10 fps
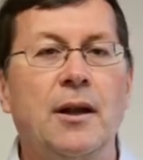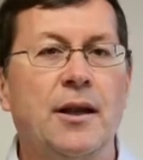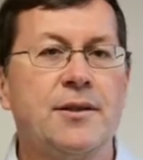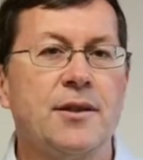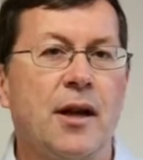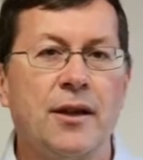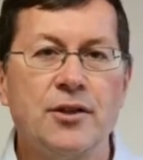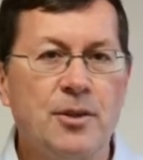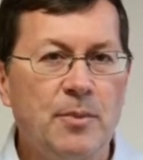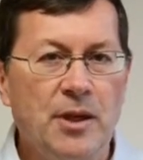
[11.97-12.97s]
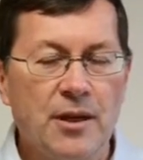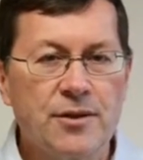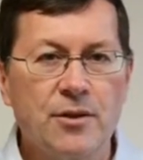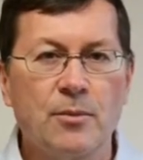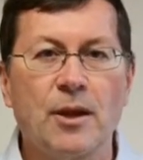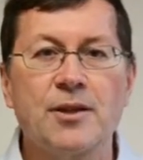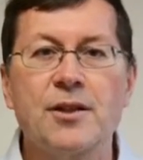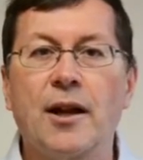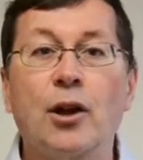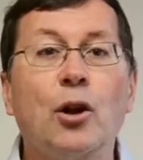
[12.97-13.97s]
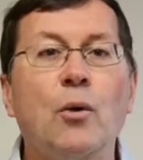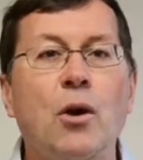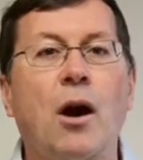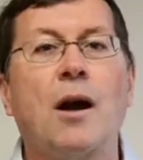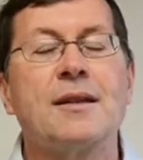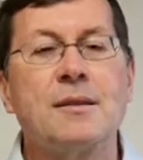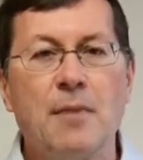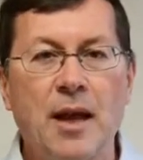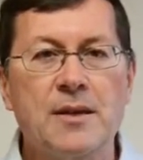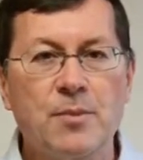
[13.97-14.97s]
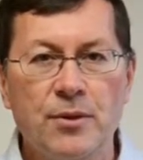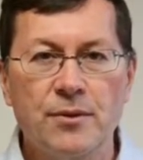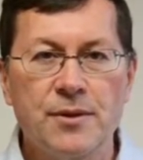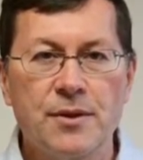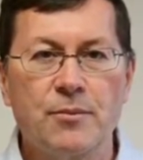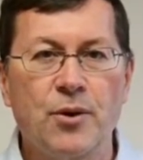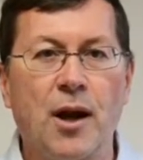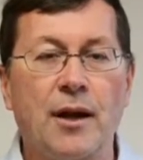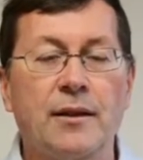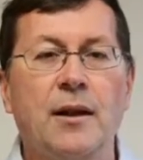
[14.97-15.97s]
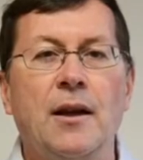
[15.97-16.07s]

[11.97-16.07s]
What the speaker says: it's not a GPS terminal, it's not a low-cost, mass-produced product.